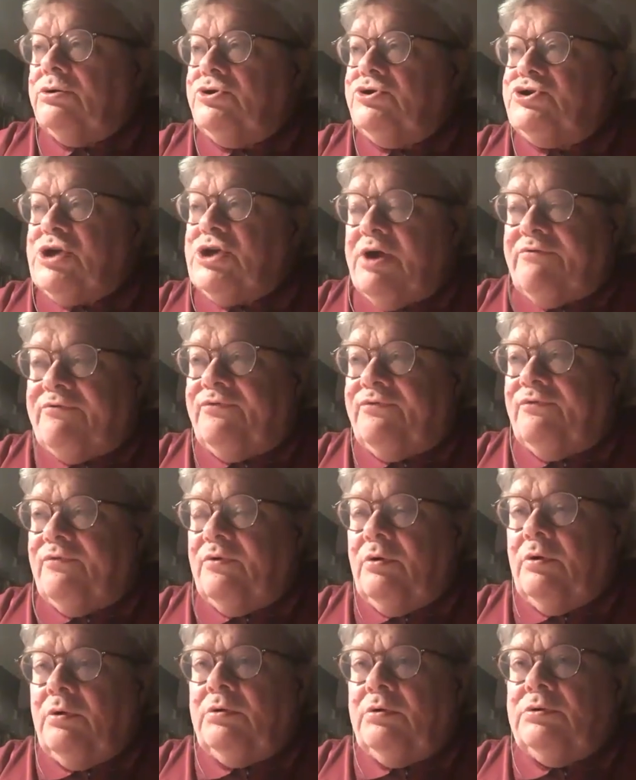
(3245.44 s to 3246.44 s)
Jeff,
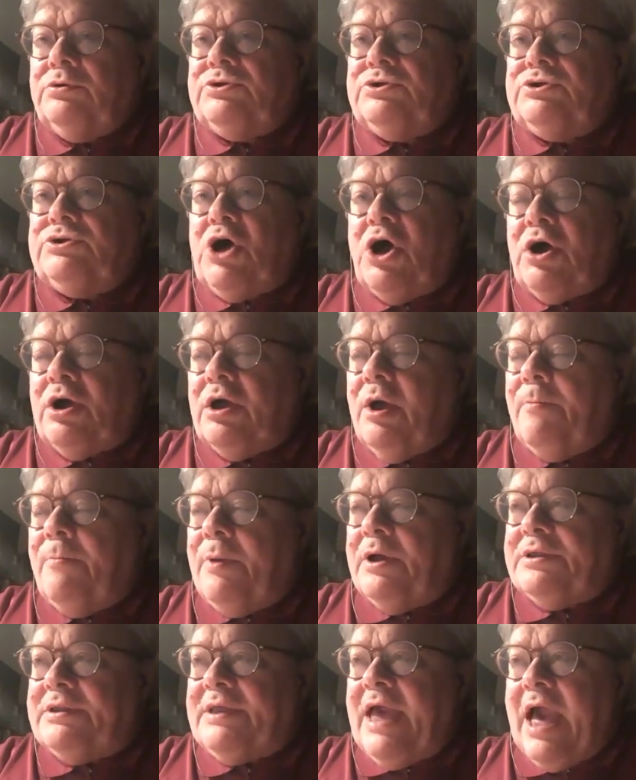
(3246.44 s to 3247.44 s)
talking
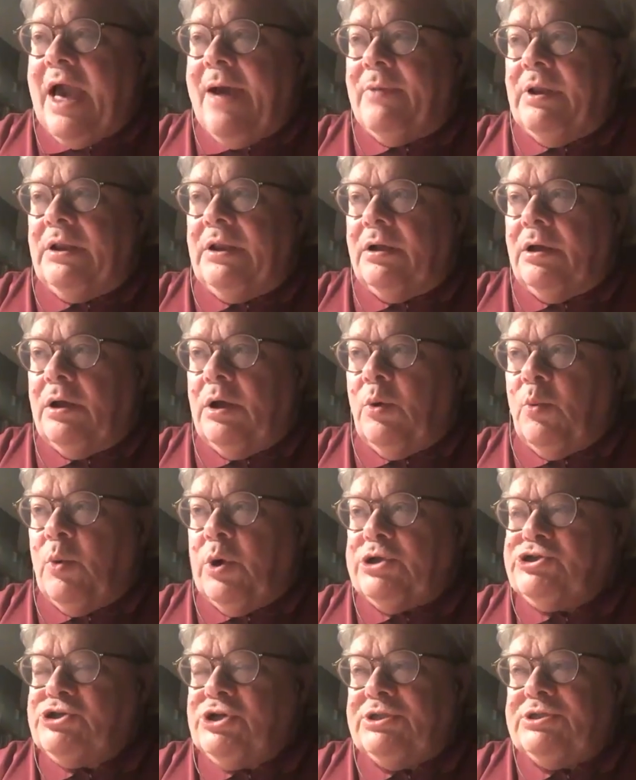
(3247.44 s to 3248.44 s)
about Kamala and
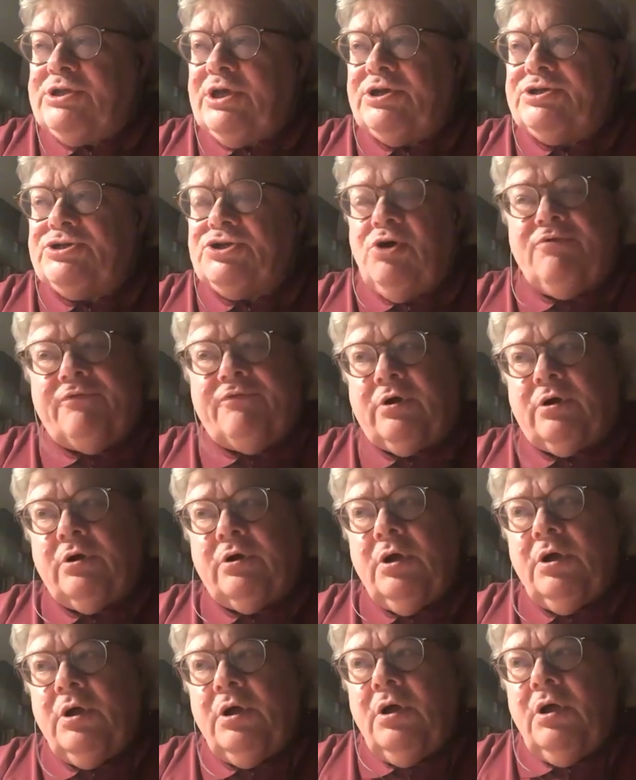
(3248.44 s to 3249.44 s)
when she takes over,
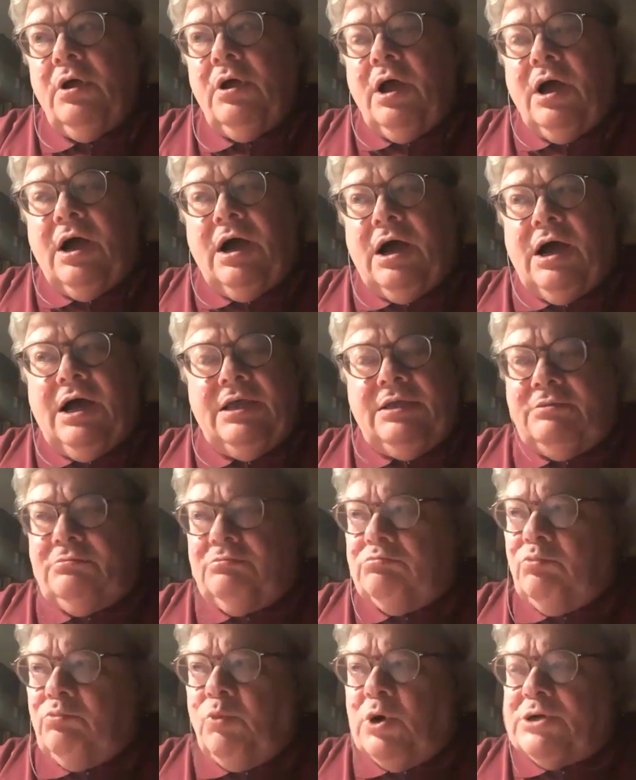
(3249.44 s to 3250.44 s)
I
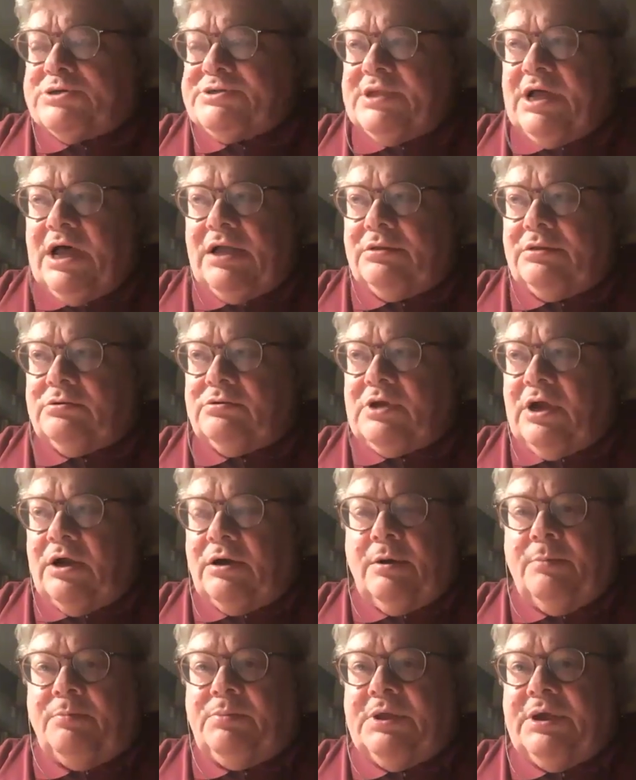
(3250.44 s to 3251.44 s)
was not
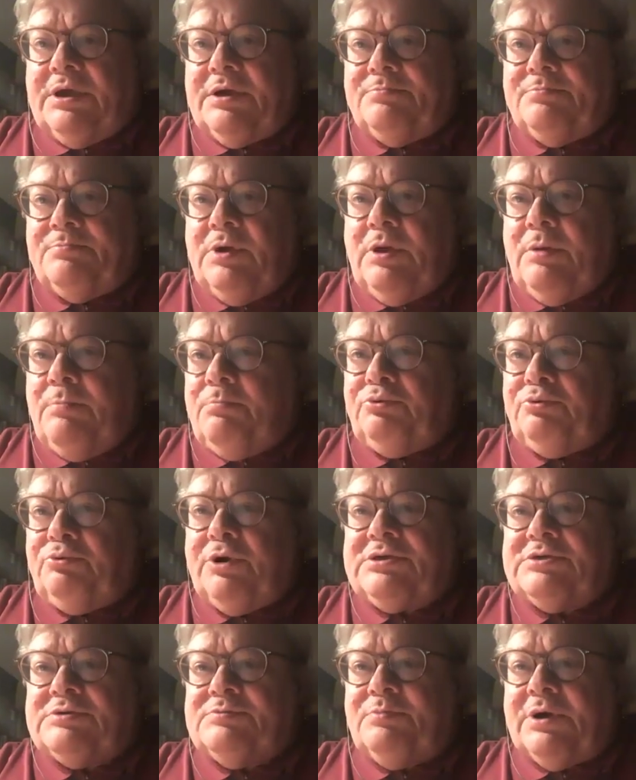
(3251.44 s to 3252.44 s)
terribly
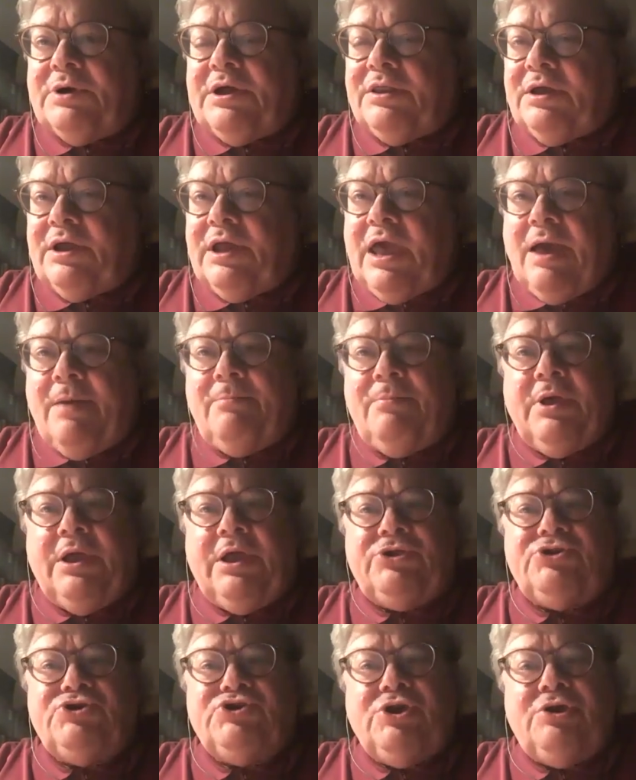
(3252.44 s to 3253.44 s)
impressed by the
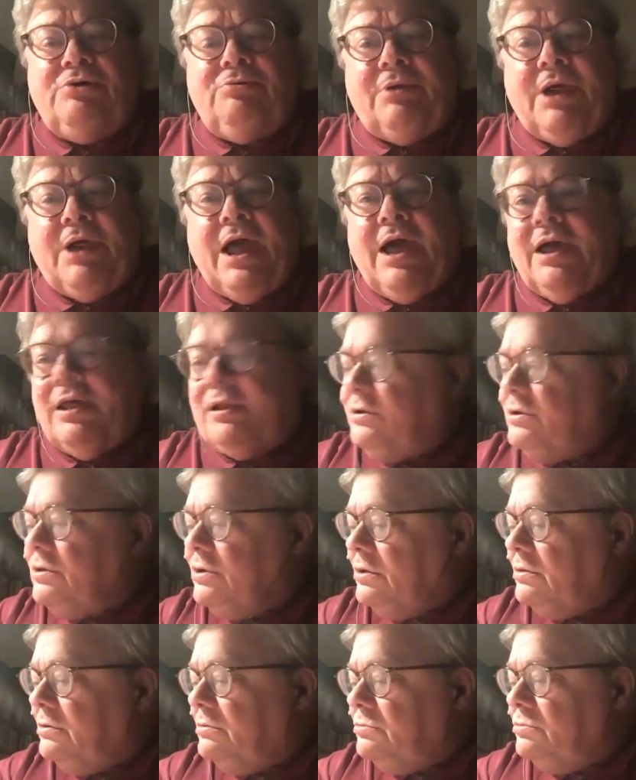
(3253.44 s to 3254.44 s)
campaign she ran.
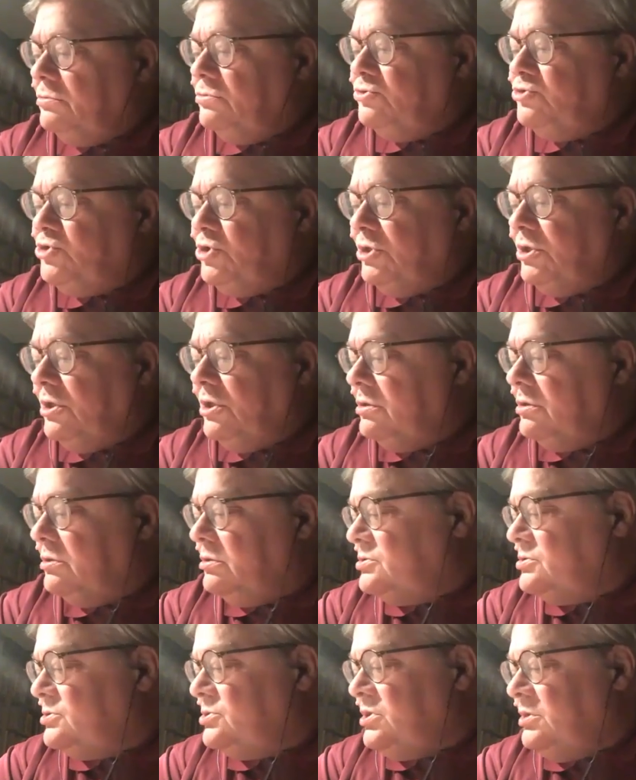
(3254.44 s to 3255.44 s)
She didn't
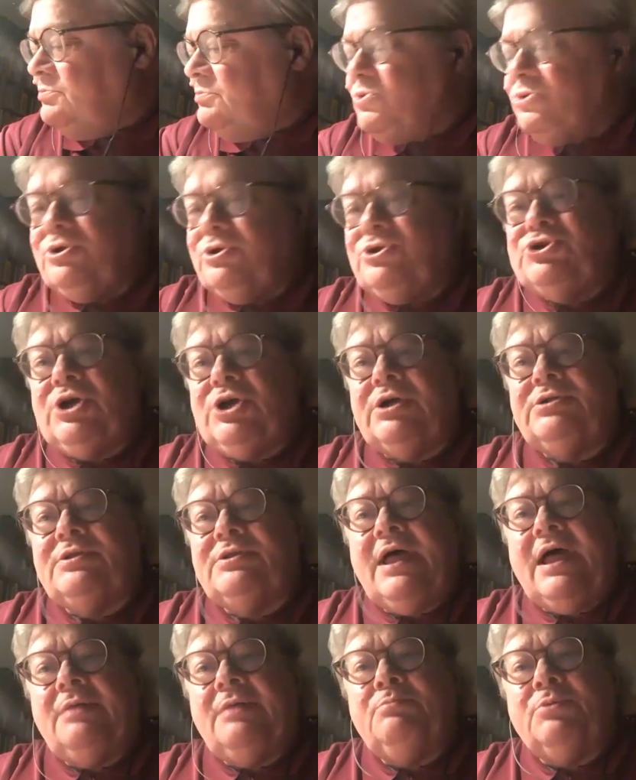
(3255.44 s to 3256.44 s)
seem to inject
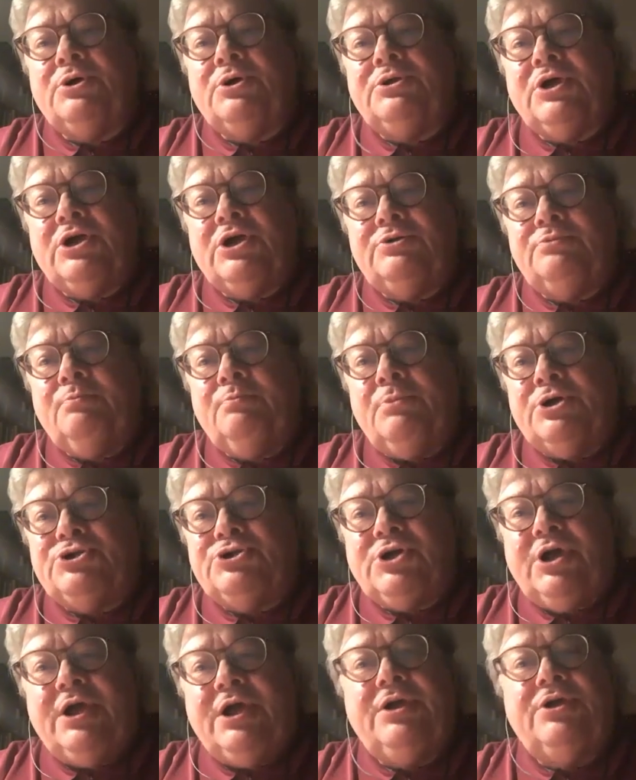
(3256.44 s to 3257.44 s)
that
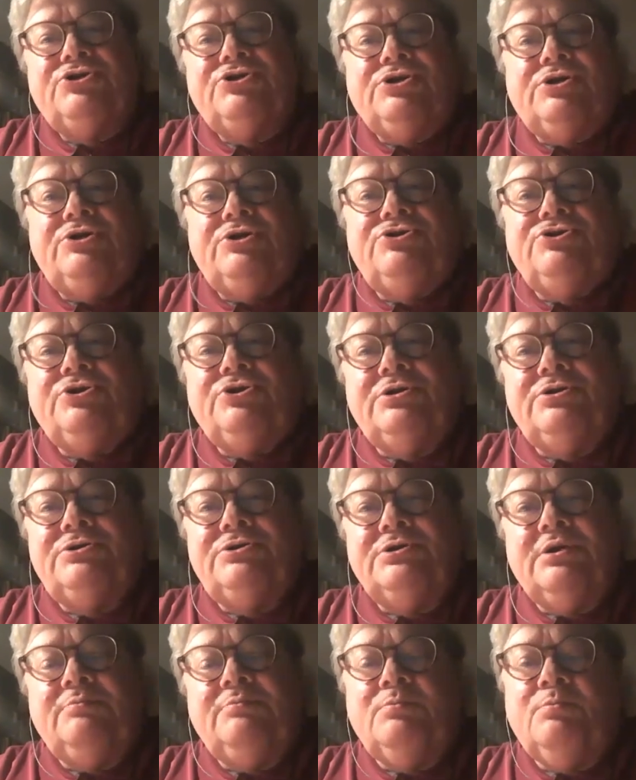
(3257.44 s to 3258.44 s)
much energy. She
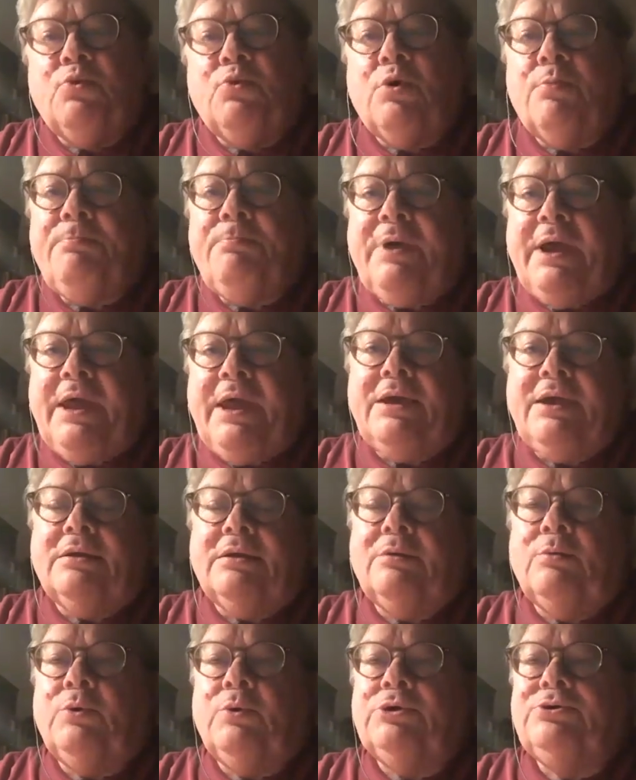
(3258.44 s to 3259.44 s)
seemed more pale.
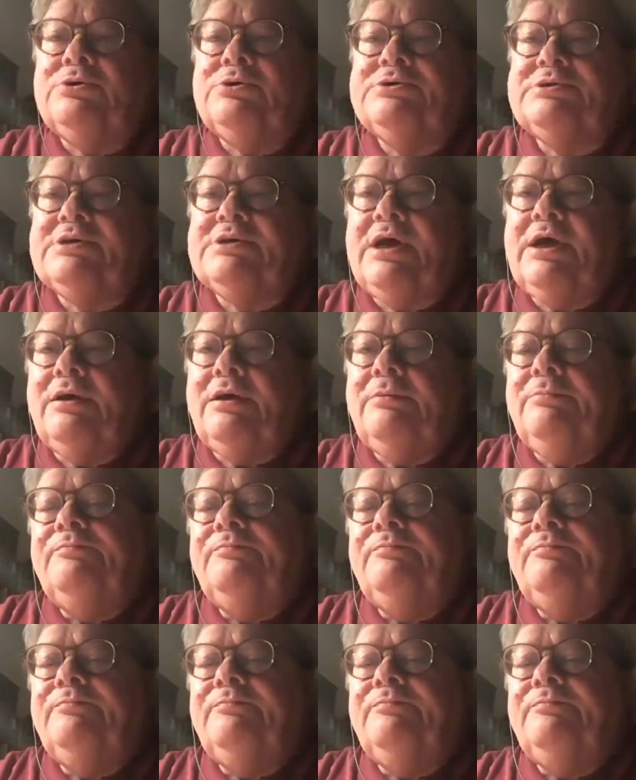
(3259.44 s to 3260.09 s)
What do you say?